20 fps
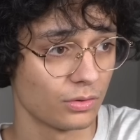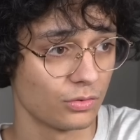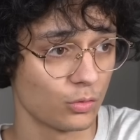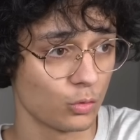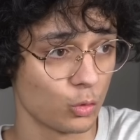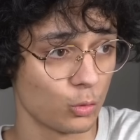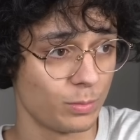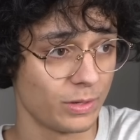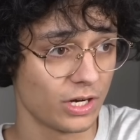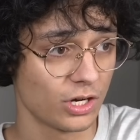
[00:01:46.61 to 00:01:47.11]

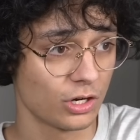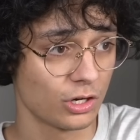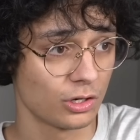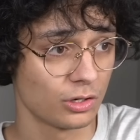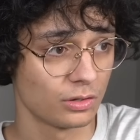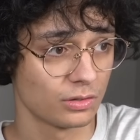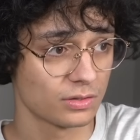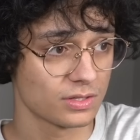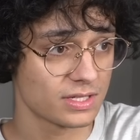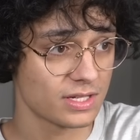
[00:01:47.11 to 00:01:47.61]
Root beer
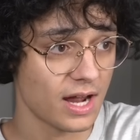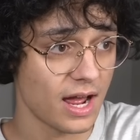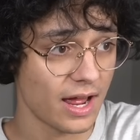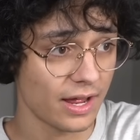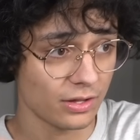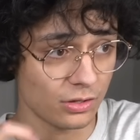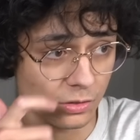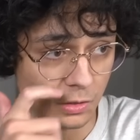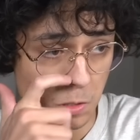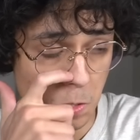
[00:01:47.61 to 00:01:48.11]

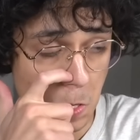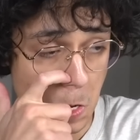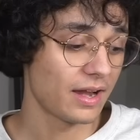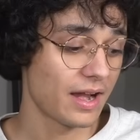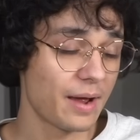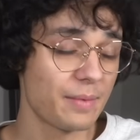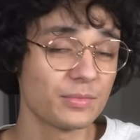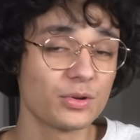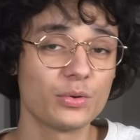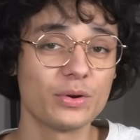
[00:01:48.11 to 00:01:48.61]
style.
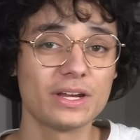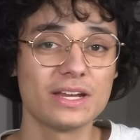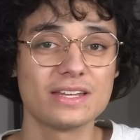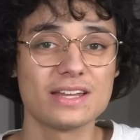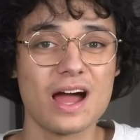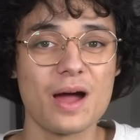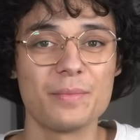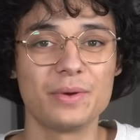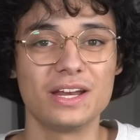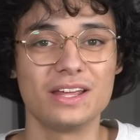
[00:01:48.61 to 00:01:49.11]
And I'm going to
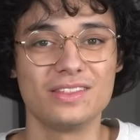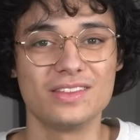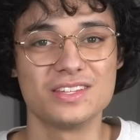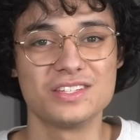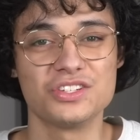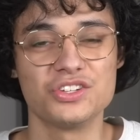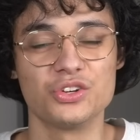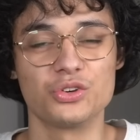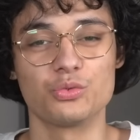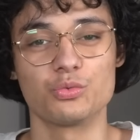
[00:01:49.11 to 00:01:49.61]
dominate
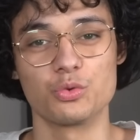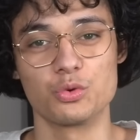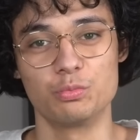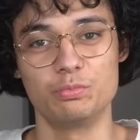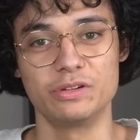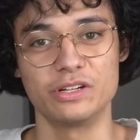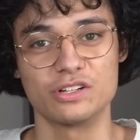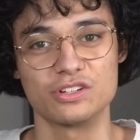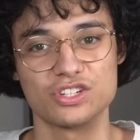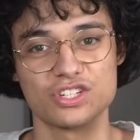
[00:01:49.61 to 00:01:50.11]
this year root
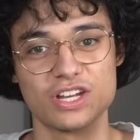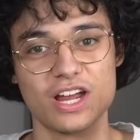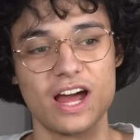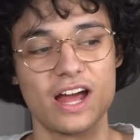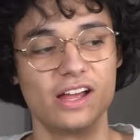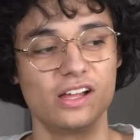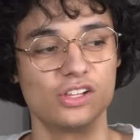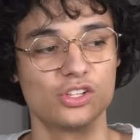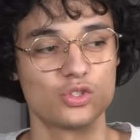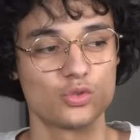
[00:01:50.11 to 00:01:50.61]
beer
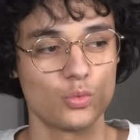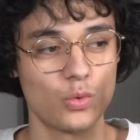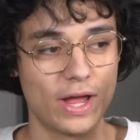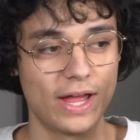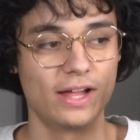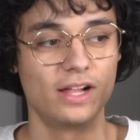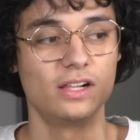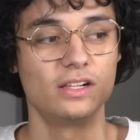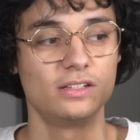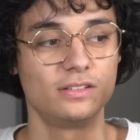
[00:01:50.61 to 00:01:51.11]
style as
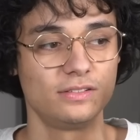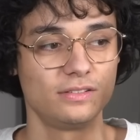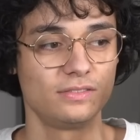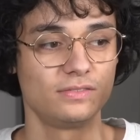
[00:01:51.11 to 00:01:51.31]
well.